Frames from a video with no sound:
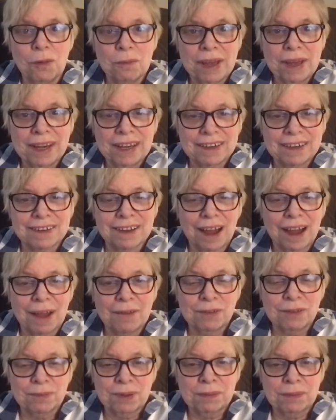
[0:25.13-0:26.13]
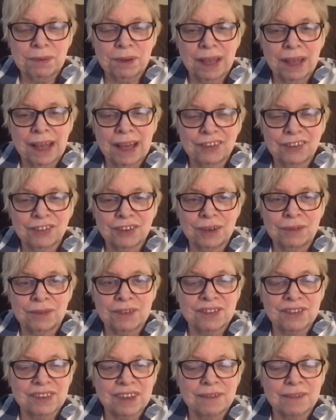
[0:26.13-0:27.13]
many times people actually
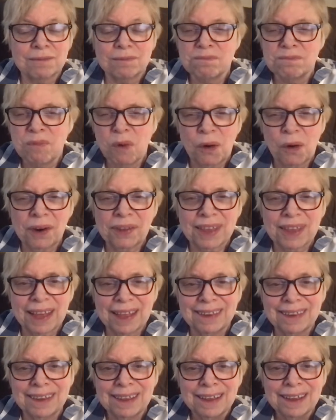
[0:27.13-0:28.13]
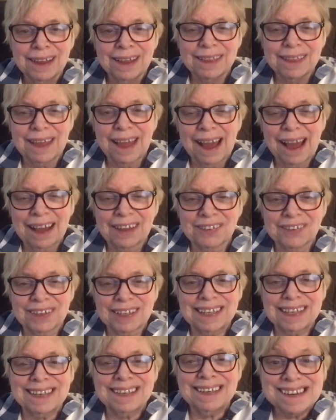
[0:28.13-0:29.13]
receive more than they
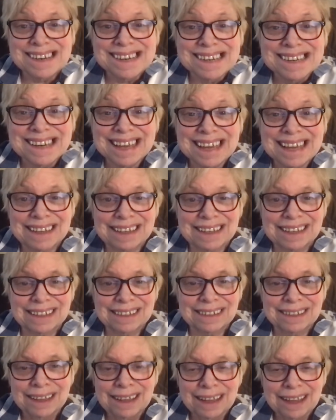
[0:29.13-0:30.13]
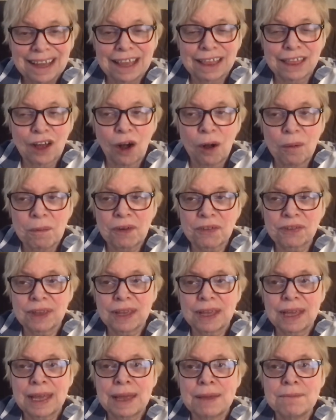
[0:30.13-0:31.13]
actually needed. It's almost
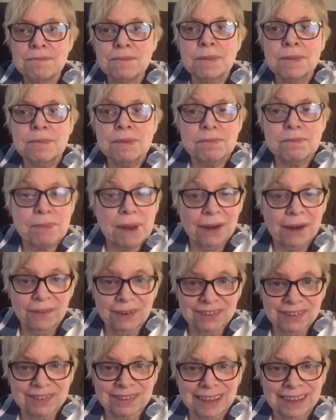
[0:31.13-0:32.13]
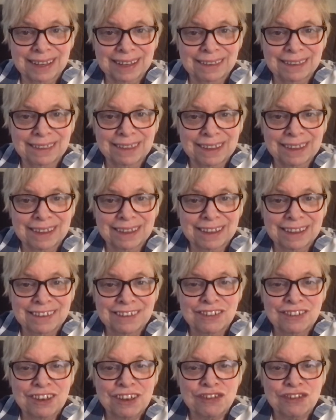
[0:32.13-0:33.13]
embarrassing the
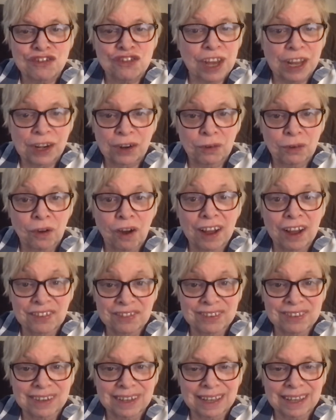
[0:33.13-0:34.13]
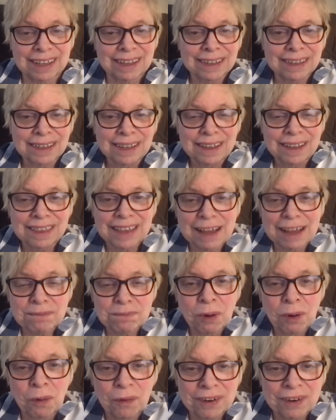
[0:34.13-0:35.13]
generosity that
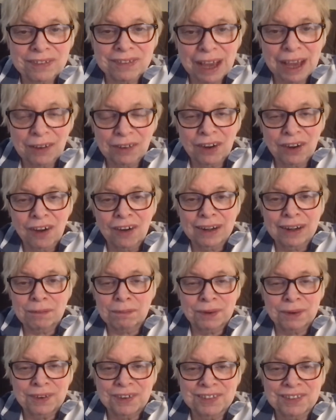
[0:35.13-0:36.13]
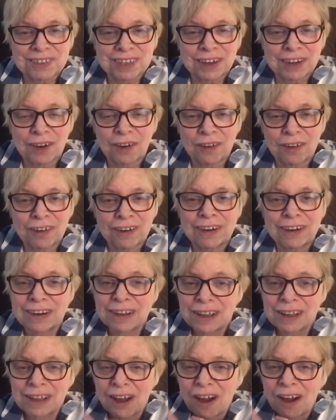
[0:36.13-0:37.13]
pours out on a person or
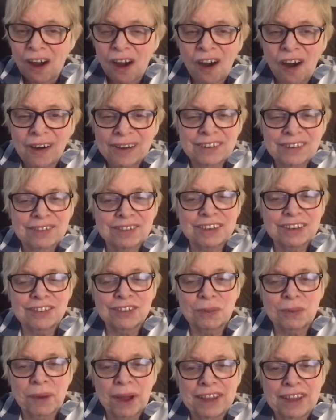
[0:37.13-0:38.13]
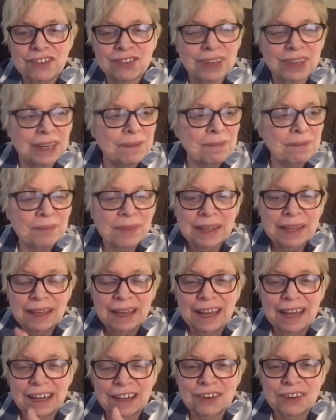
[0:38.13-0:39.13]
on a situation.
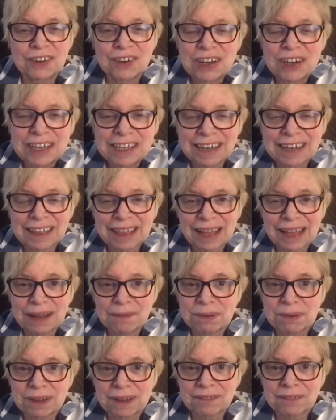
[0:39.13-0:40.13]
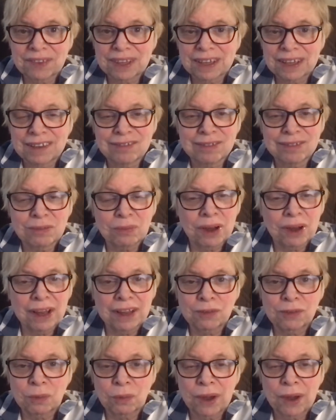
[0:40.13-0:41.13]
And a good example of this
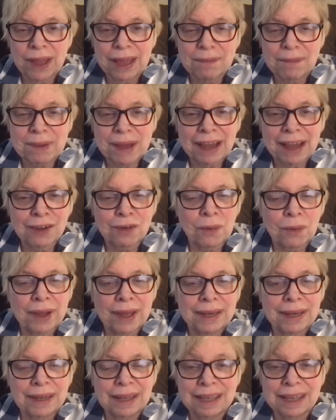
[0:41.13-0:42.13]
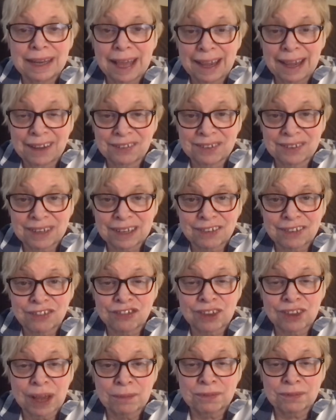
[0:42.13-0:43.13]
was way back when in Exodus
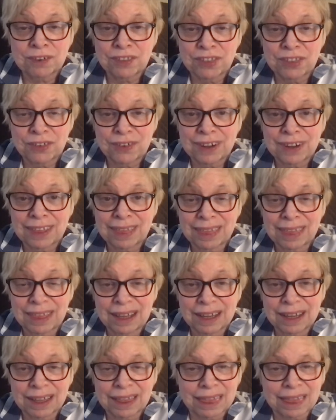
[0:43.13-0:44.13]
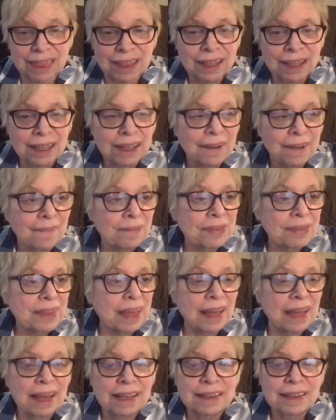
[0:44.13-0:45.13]
chapter 36.
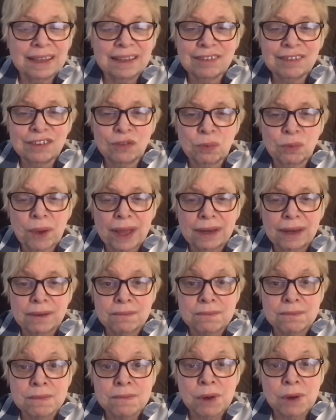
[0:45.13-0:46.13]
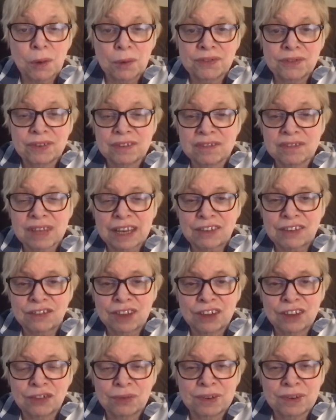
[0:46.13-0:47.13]
And this is when Moses had
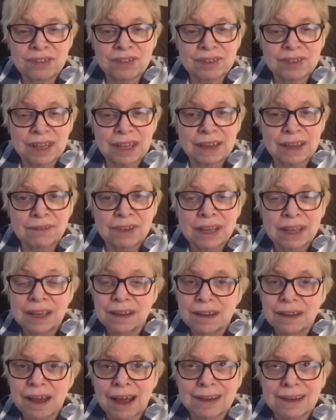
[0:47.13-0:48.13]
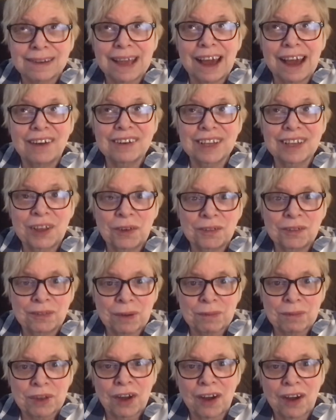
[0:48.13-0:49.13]
just received a download
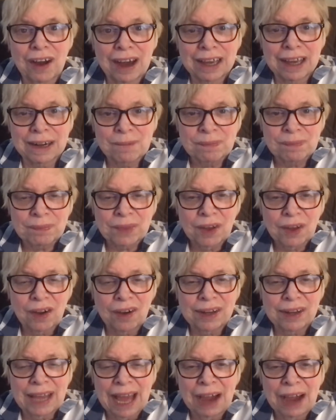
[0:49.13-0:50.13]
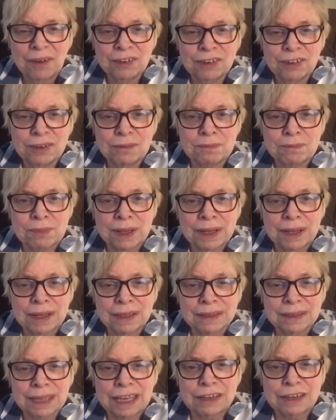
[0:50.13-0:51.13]
from God on how to
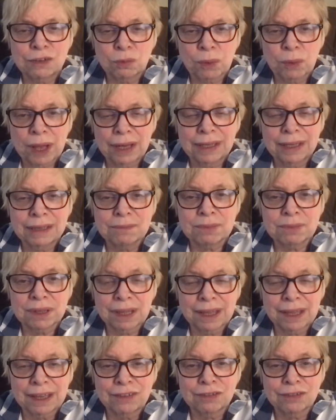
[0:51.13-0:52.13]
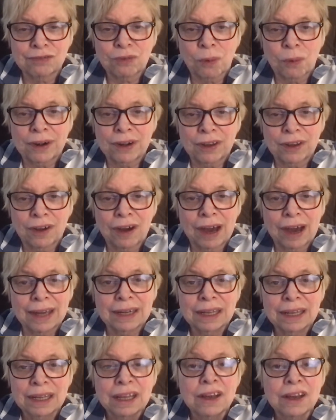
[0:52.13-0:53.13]
build a dwelling place for God
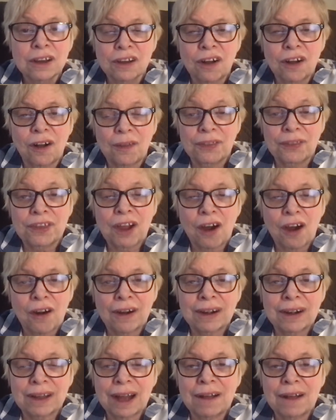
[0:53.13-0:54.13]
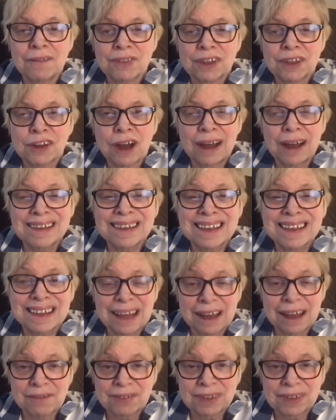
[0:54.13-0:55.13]
called the Ark of the
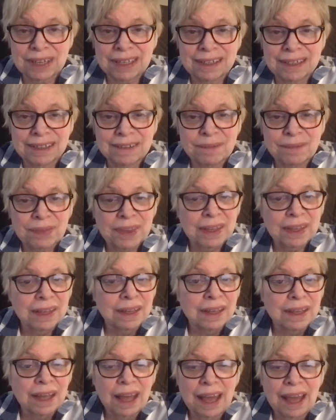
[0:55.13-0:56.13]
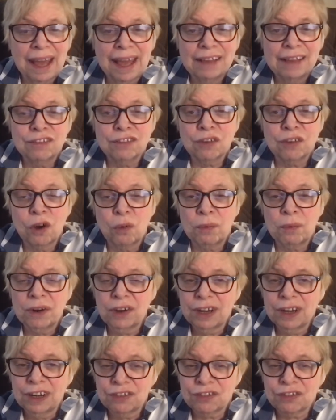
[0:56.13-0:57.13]
Covenant. And so we're
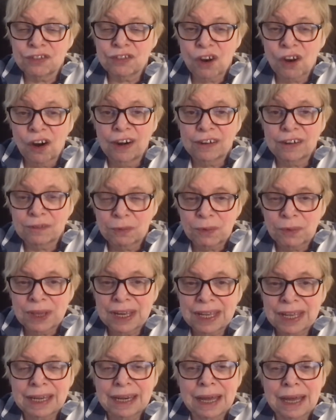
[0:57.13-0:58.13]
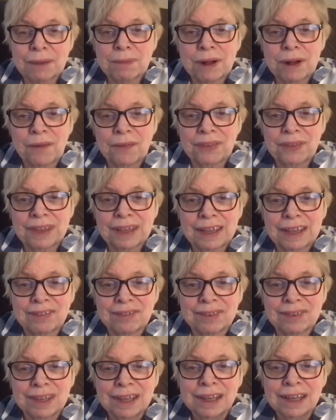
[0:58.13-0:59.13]
going to start reading about
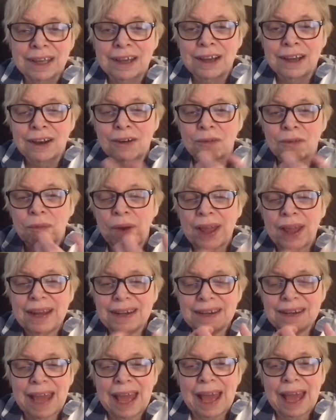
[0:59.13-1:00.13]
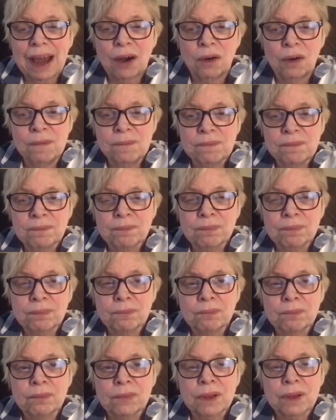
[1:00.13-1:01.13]
this right now
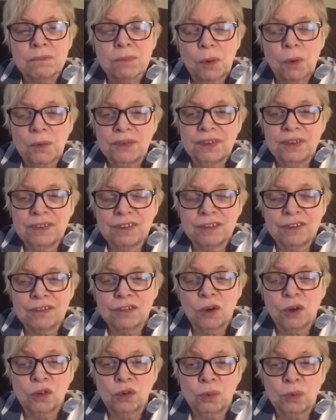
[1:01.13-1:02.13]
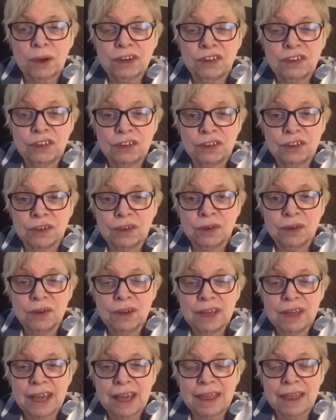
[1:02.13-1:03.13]
Moses knows what to do.
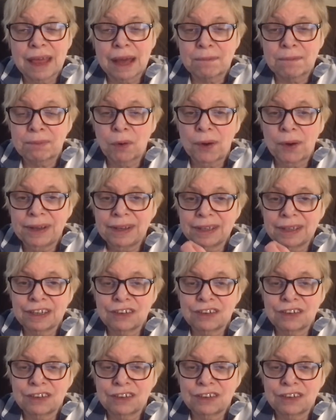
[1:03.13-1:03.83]
He's appointed a